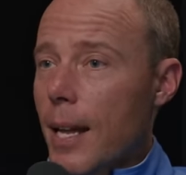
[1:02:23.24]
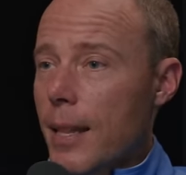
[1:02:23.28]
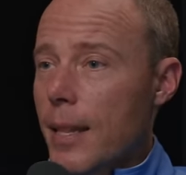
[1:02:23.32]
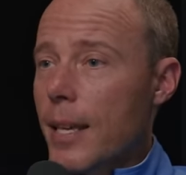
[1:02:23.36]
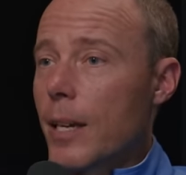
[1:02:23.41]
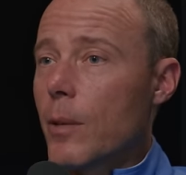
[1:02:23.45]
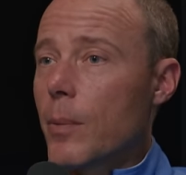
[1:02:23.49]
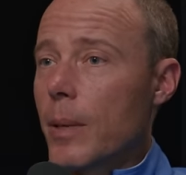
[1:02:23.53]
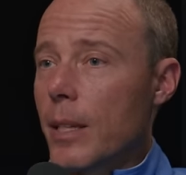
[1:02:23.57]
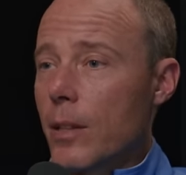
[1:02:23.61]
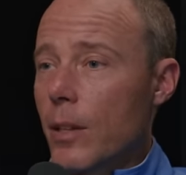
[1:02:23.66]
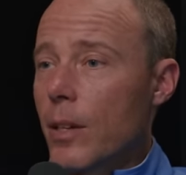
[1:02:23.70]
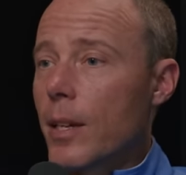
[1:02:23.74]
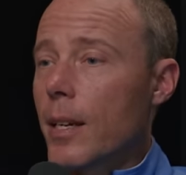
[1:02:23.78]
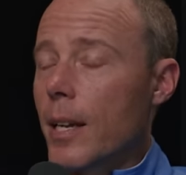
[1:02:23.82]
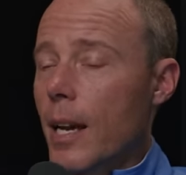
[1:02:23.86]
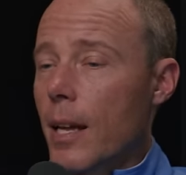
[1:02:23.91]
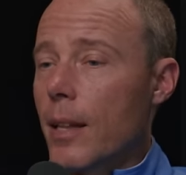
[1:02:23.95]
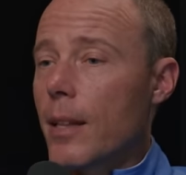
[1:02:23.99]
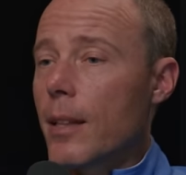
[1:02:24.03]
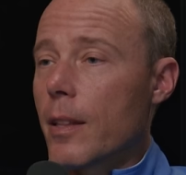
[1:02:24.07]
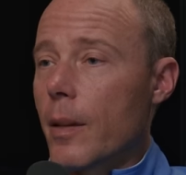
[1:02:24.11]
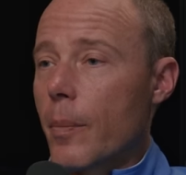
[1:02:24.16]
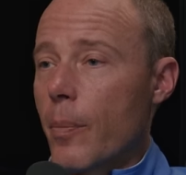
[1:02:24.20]
I think we
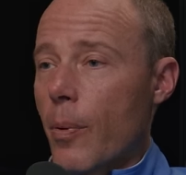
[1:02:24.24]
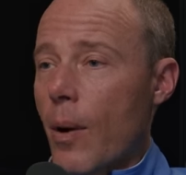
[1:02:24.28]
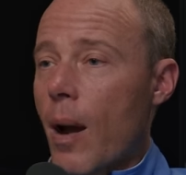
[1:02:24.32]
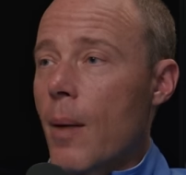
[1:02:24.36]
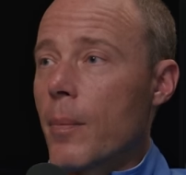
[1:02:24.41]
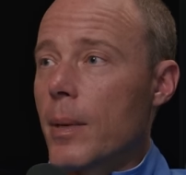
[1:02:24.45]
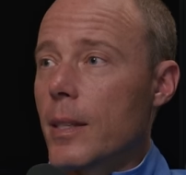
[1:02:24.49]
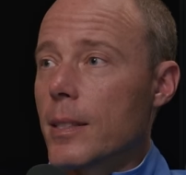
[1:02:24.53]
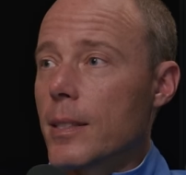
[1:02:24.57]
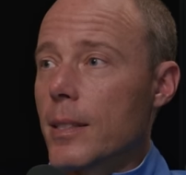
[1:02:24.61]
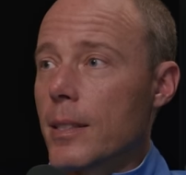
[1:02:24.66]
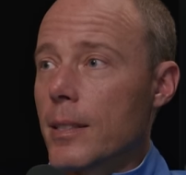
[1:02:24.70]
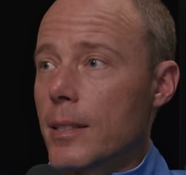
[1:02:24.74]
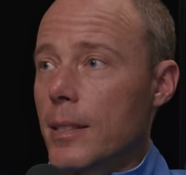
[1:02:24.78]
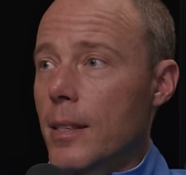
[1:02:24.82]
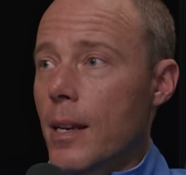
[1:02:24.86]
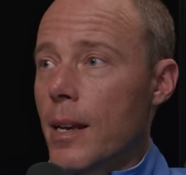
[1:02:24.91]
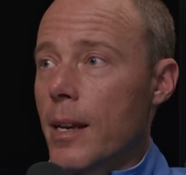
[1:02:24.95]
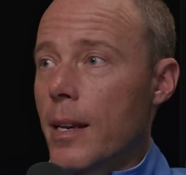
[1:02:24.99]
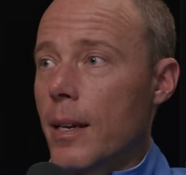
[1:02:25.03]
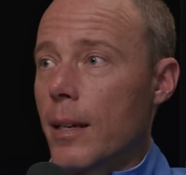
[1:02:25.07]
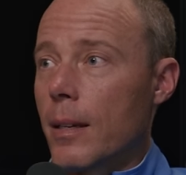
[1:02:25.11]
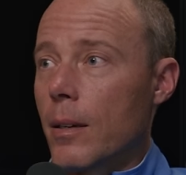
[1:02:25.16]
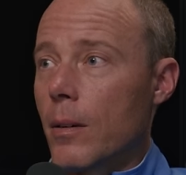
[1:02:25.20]
look at the promise and
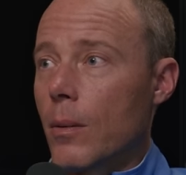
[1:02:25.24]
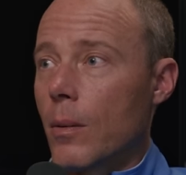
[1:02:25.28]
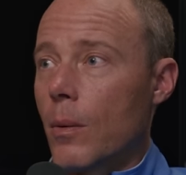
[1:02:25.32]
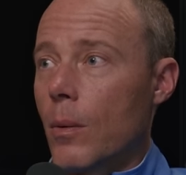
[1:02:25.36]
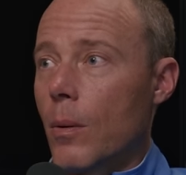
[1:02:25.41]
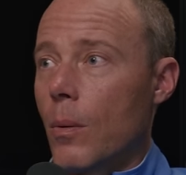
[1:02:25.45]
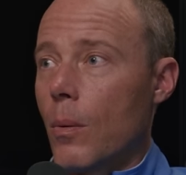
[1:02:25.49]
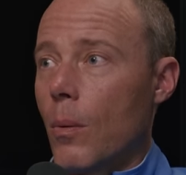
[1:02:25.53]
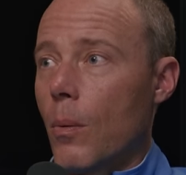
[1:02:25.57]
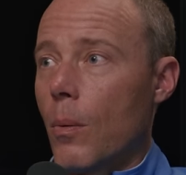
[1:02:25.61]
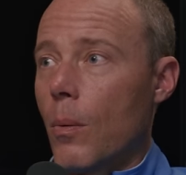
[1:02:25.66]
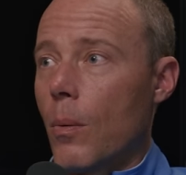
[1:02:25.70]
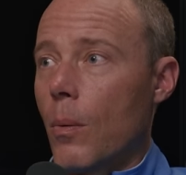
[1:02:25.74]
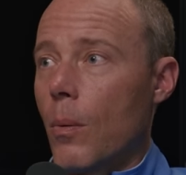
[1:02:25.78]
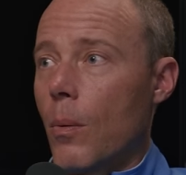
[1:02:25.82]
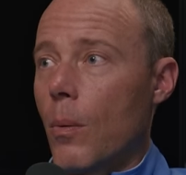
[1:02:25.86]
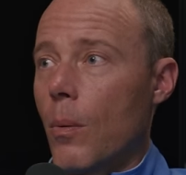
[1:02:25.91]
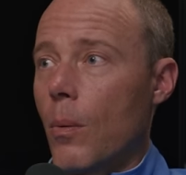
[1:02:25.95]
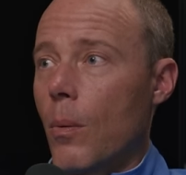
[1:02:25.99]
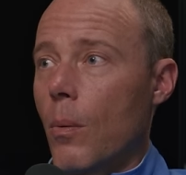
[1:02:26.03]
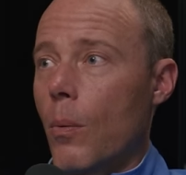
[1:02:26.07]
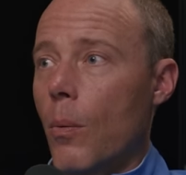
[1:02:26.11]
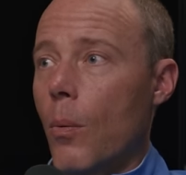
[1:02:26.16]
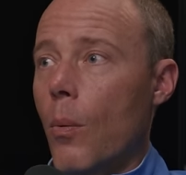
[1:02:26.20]
say,
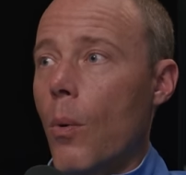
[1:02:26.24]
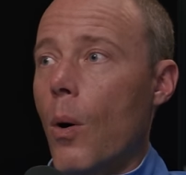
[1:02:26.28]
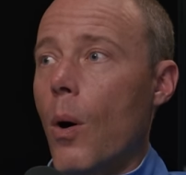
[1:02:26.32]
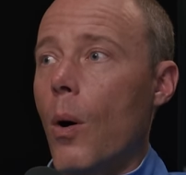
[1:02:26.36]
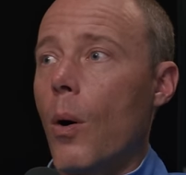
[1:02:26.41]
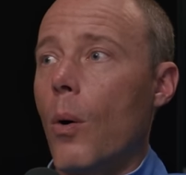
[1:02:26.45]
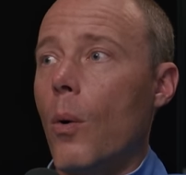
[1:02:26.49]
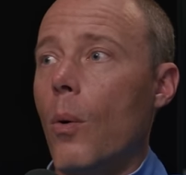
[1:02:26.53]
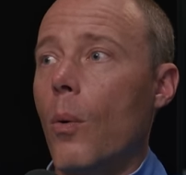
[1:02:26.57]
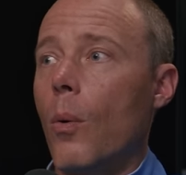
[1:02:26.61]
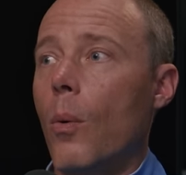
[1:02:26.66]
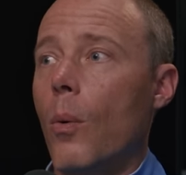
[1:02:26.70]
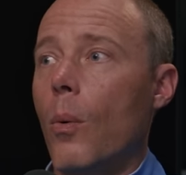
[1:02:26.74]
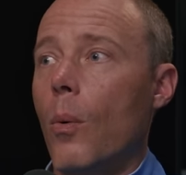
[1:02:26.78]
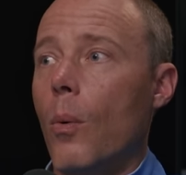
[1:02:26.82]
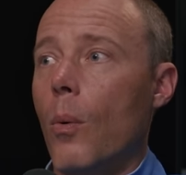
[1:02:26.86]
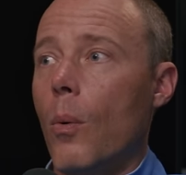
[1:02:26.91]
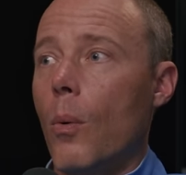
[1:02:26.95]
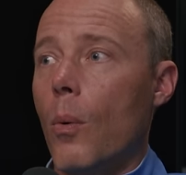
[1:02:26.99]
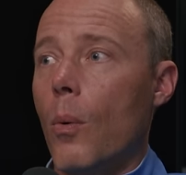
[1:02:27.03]
whoa,